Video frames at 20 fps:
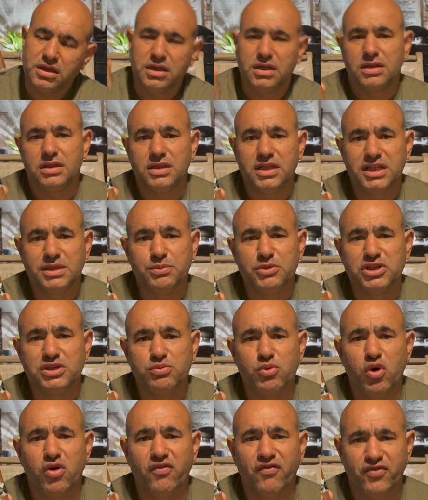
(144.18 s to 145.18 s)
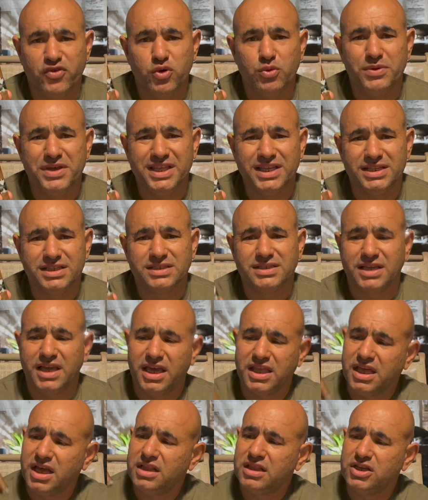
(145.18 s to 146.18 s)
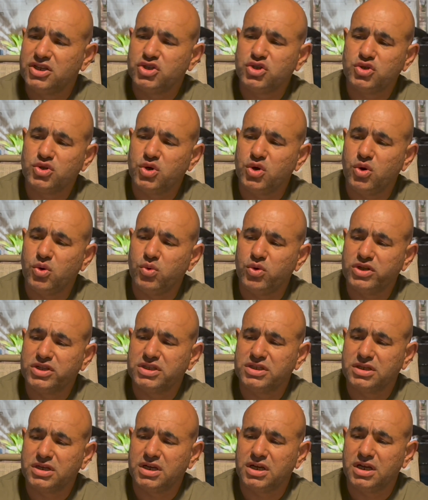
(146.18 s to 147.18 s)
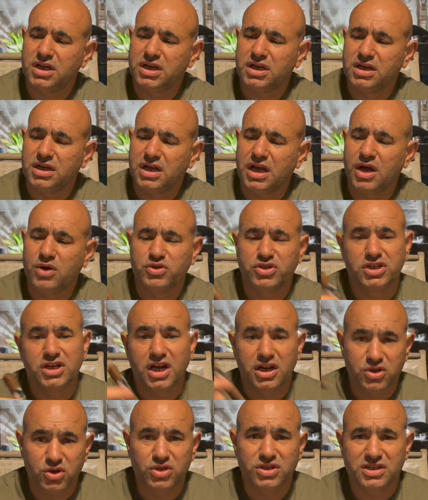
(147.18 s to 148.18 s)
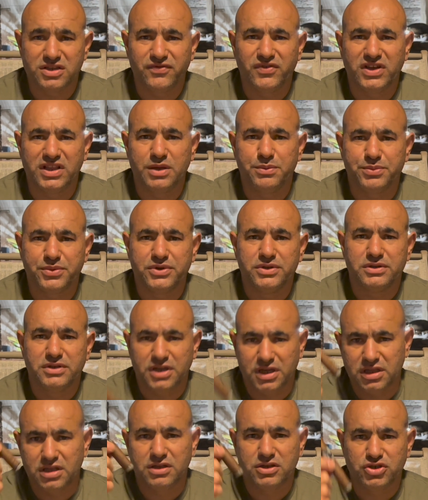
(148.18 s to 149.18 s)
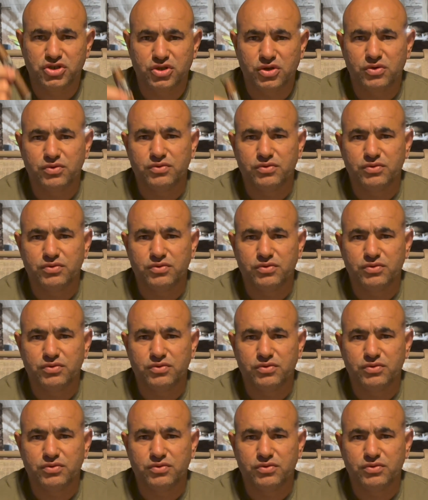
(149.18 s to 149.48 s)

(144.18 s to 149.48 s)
let me smoke a few minutes and I'll let you know what how cigar gonna develop, and I'll let you know.